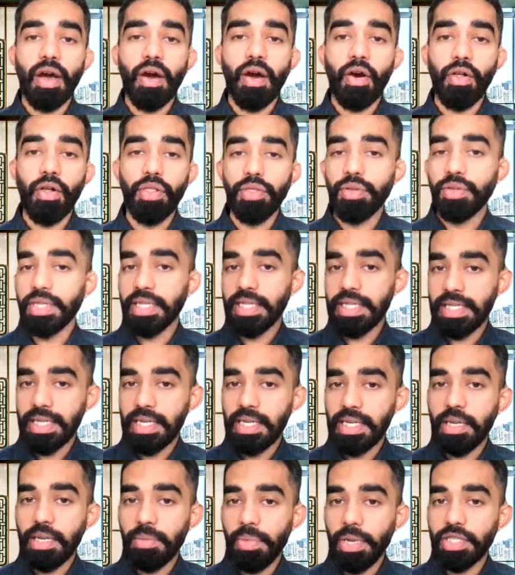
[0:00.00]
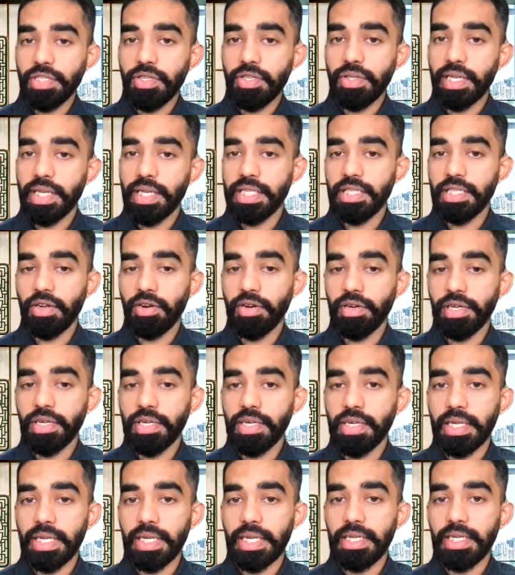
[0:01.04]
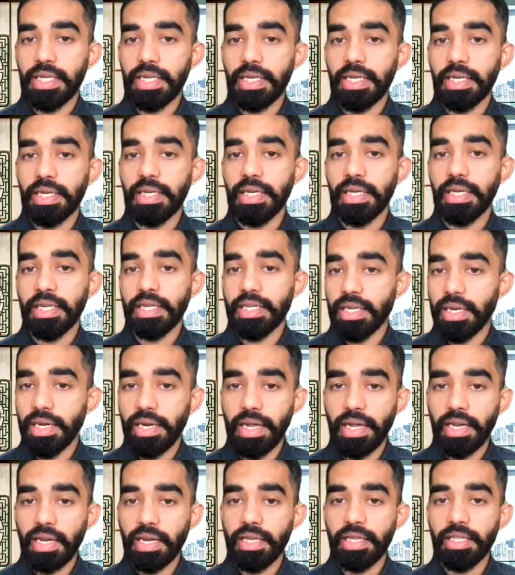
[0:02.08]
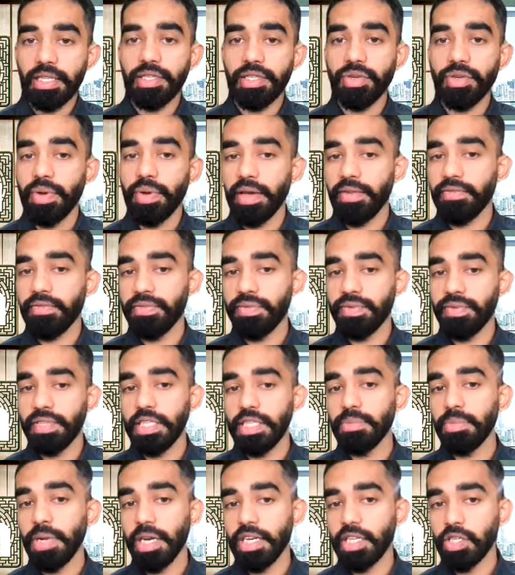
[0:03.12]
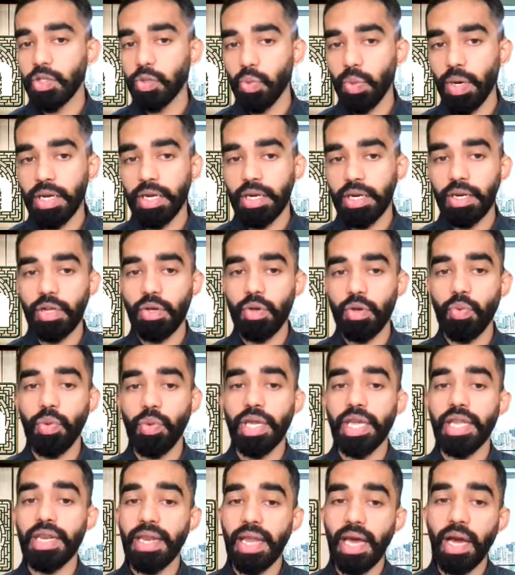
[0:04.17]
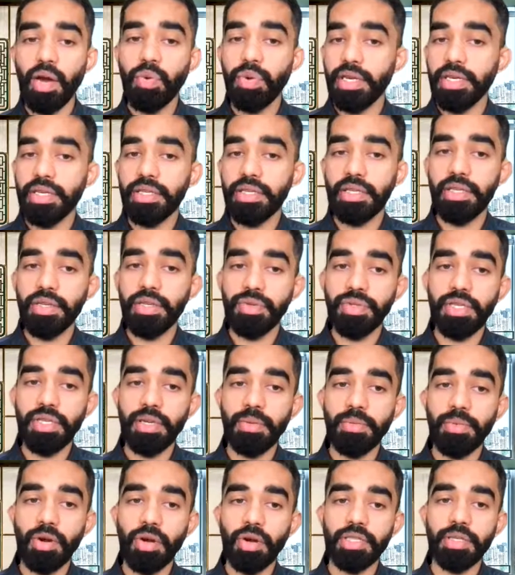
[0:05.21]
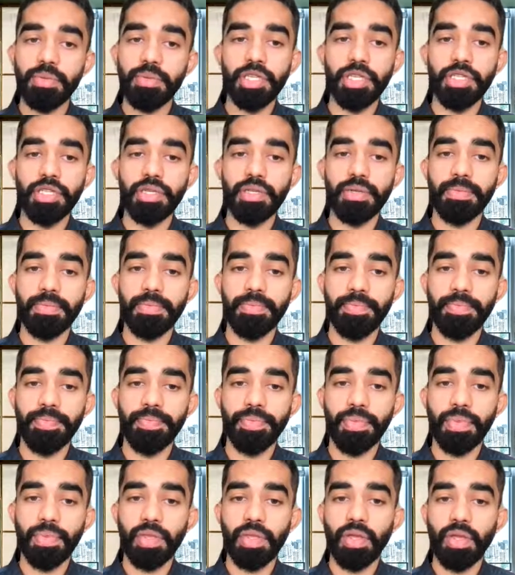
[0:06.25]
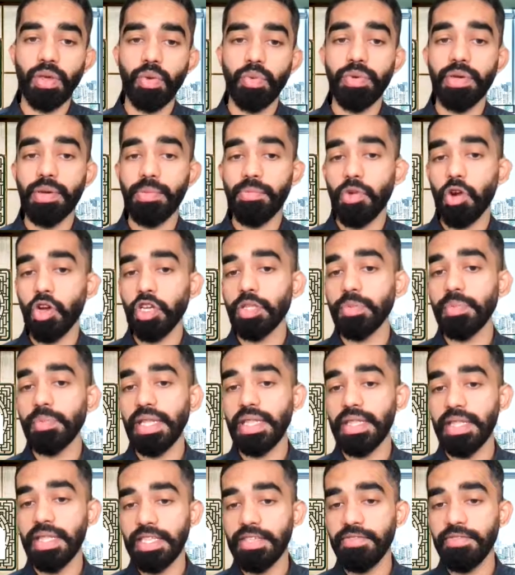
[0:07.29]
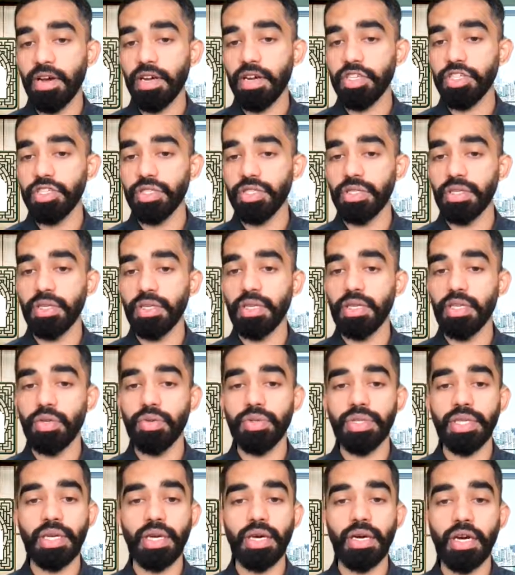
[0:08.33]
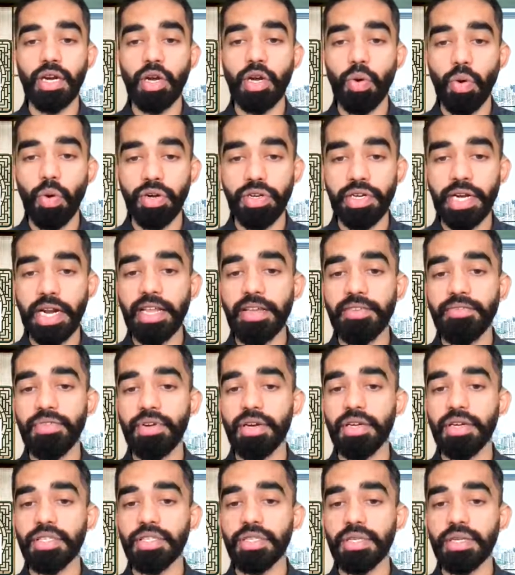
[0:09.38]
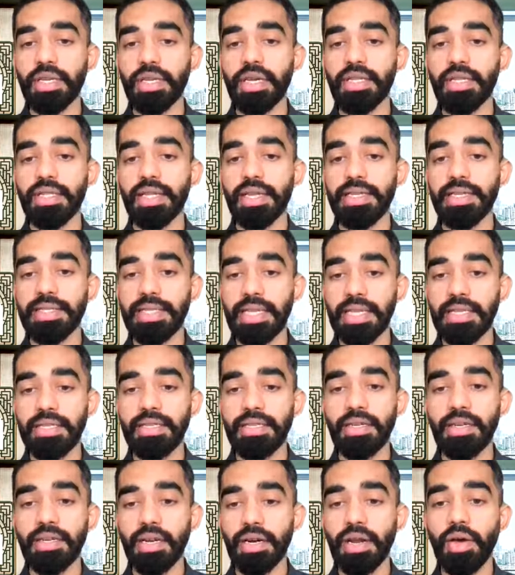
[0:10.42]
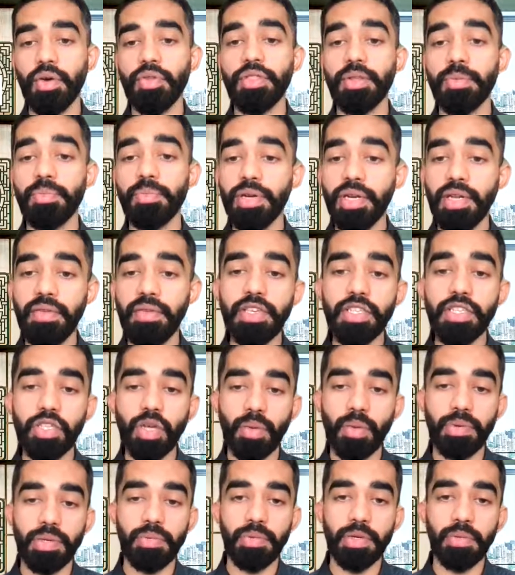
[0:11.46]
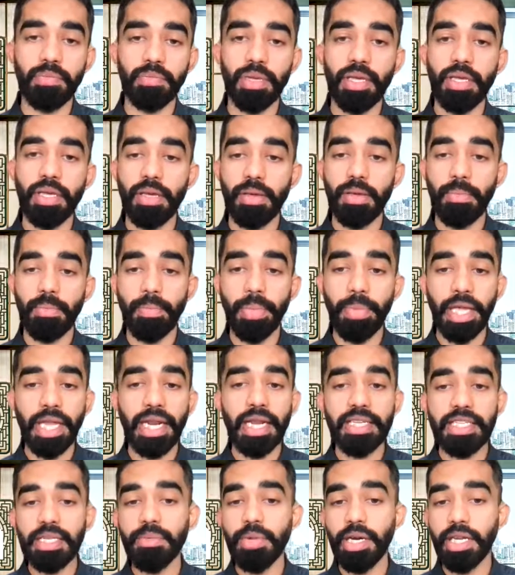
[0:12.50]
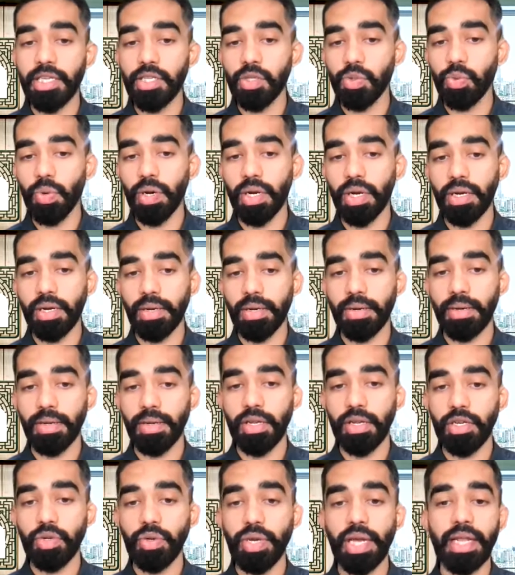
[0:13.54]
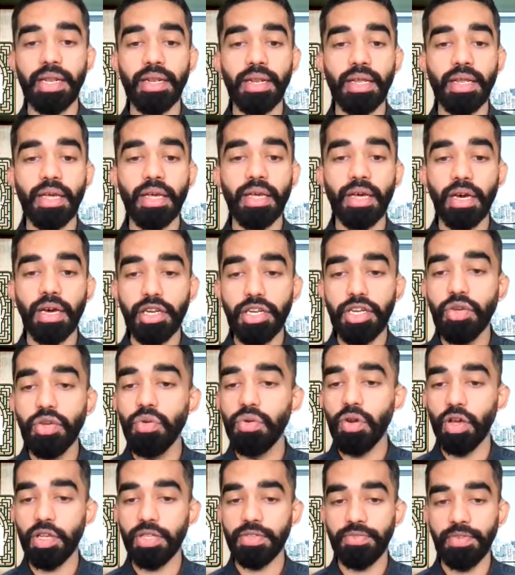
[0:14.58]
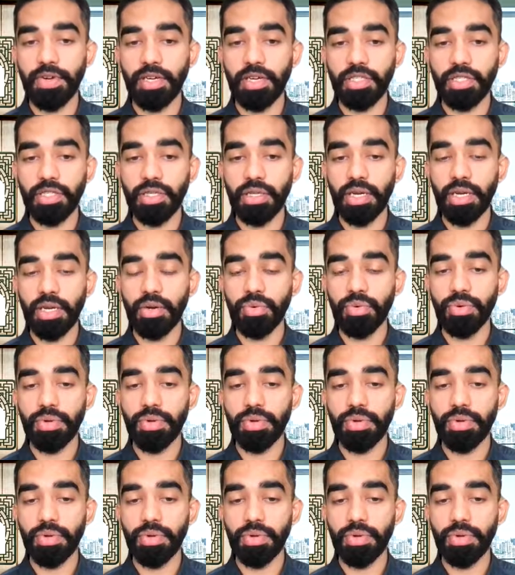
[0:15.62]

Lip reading: Although this still depends on the historical data indirectly through ft minus 1, we can now introduce an approximation. We approximate this function using a quadratic function that is centered around the previous optimum, beta t minus 1, to get a new loss function now.